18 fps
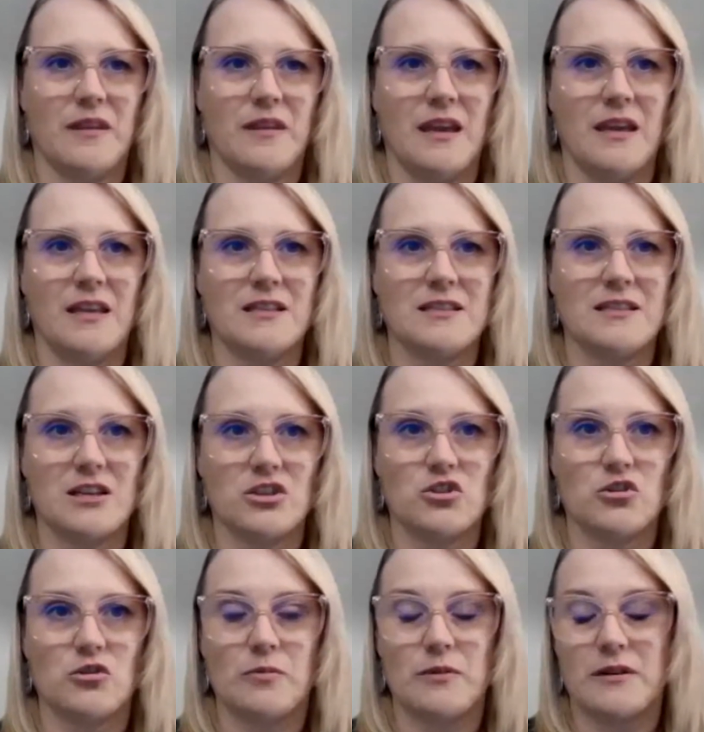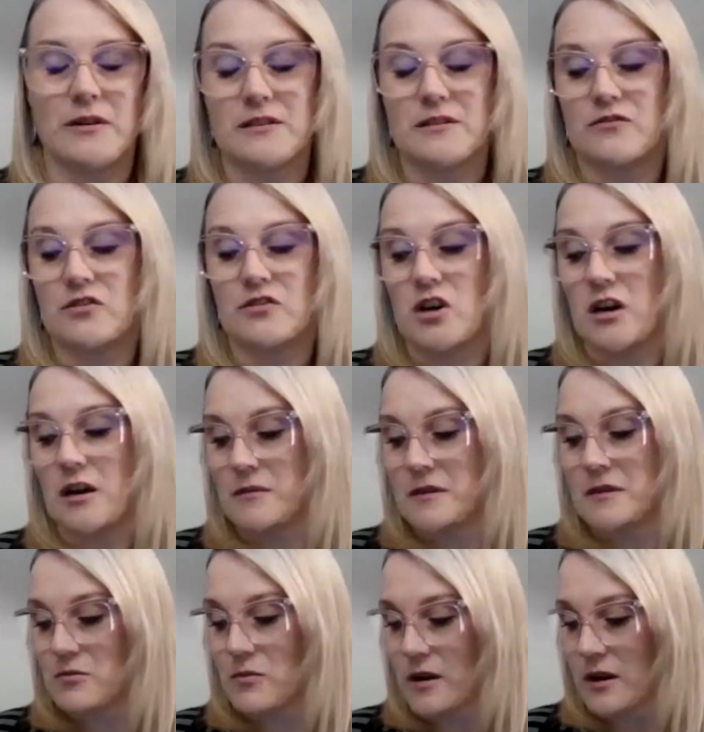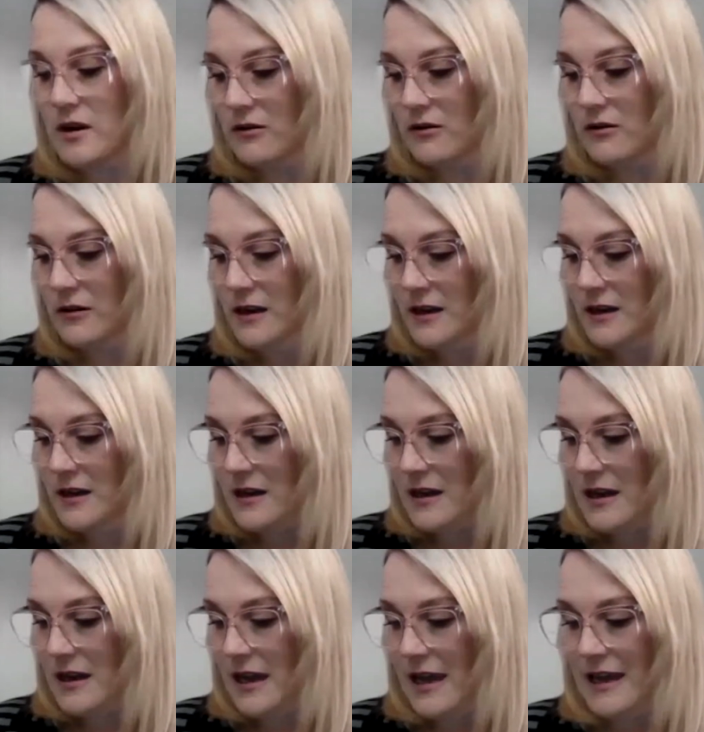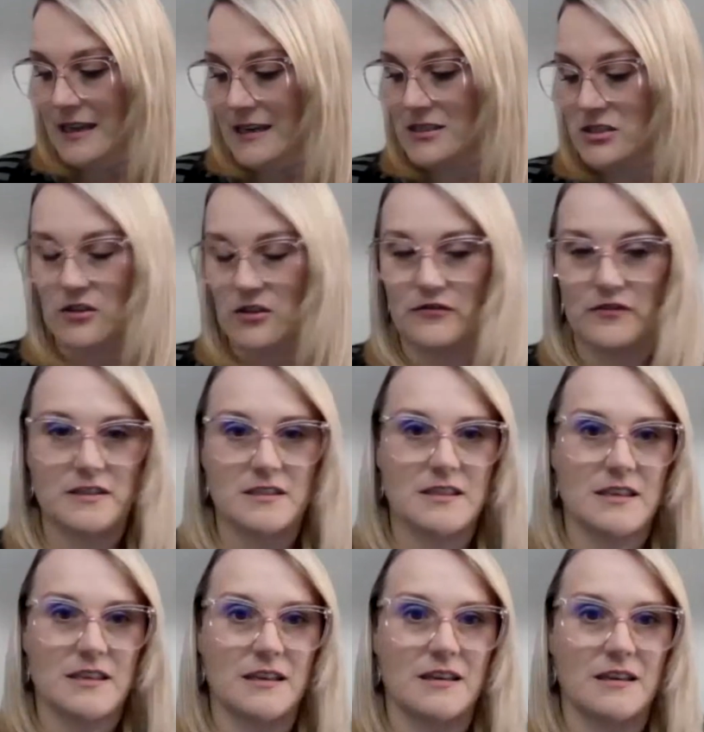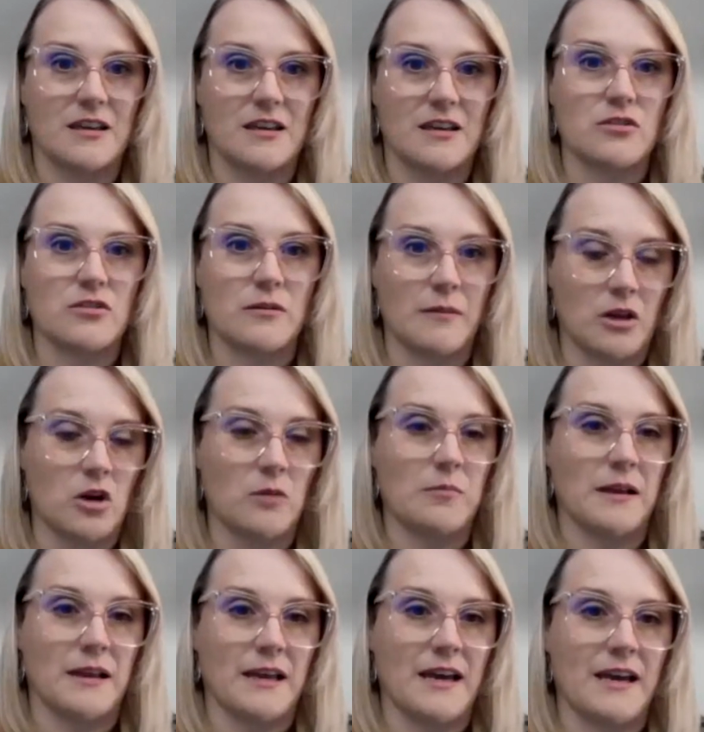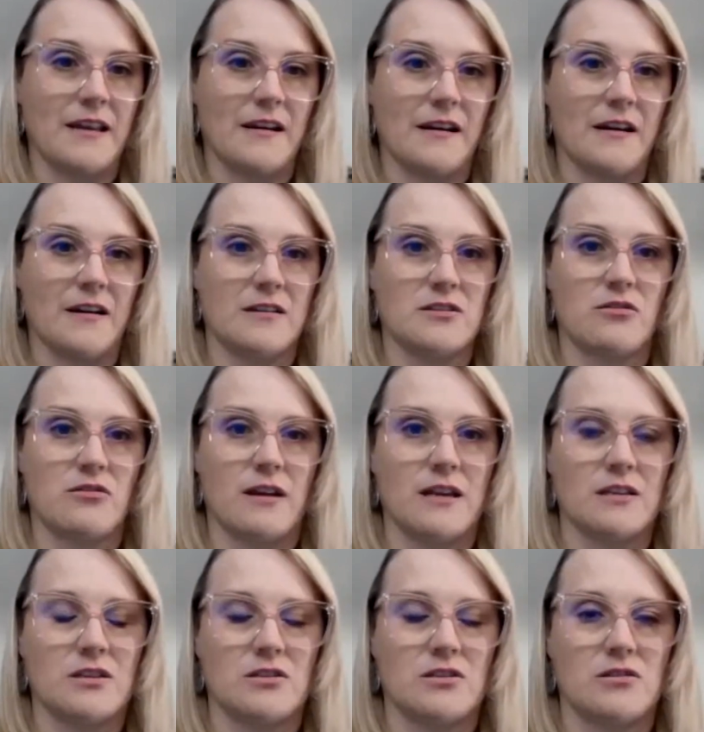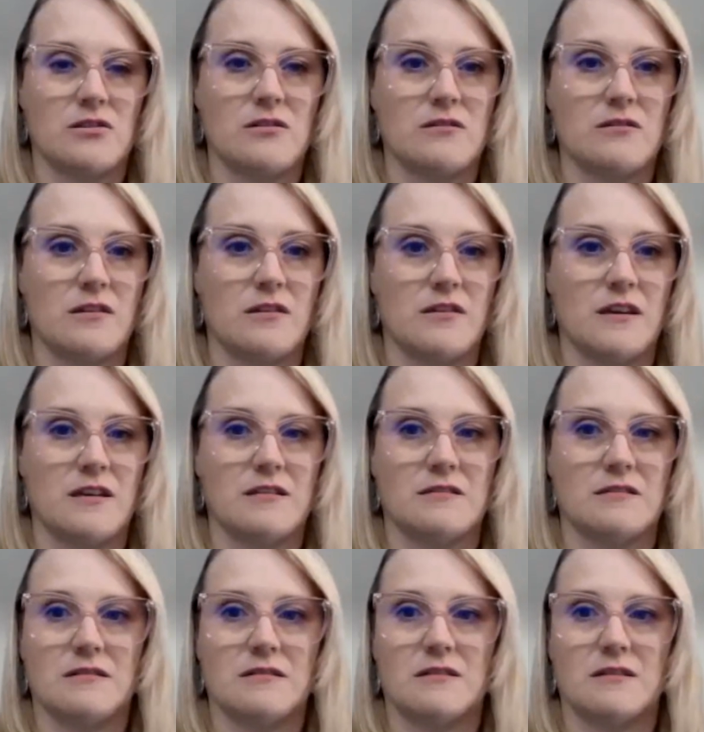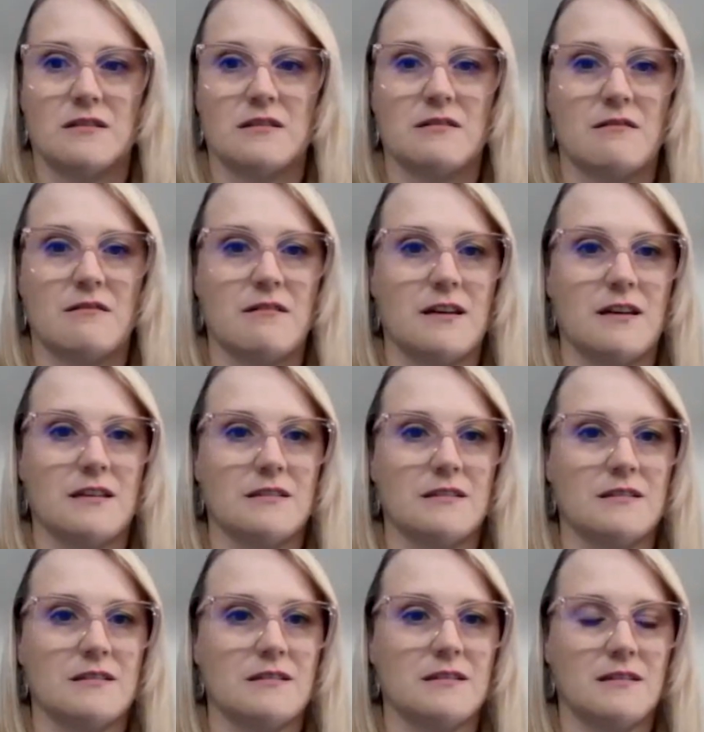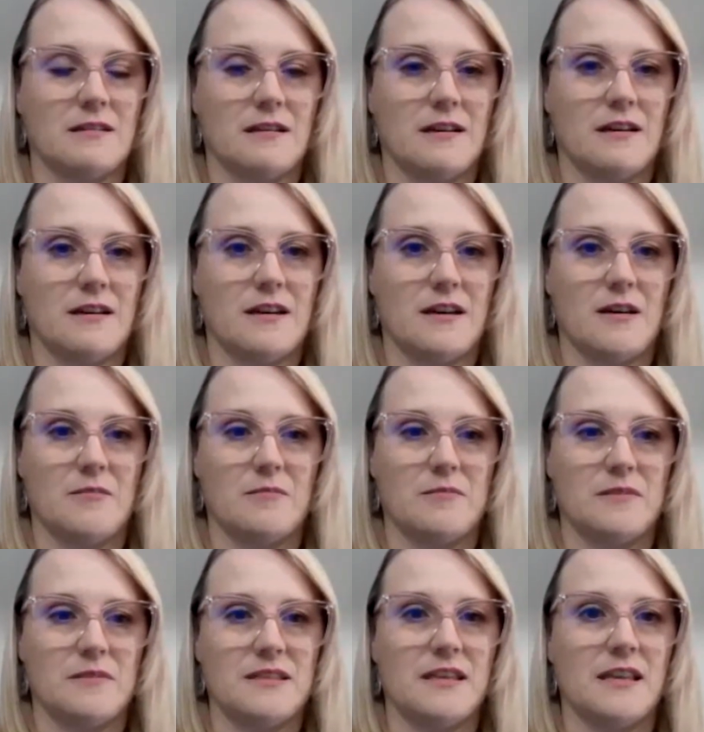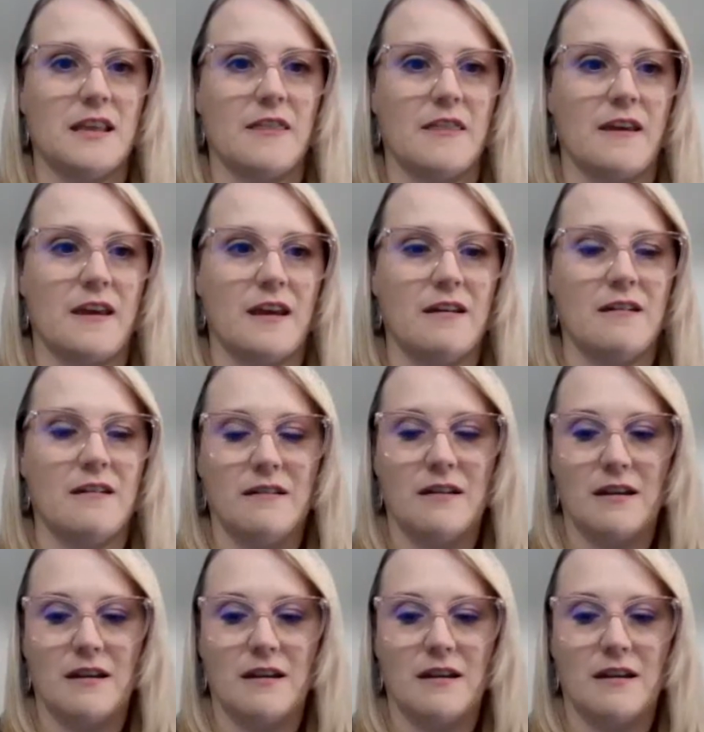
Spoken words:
in such short periods of time as well. And it's obviously extremely complicated, and it's great to know that there's the science sitting there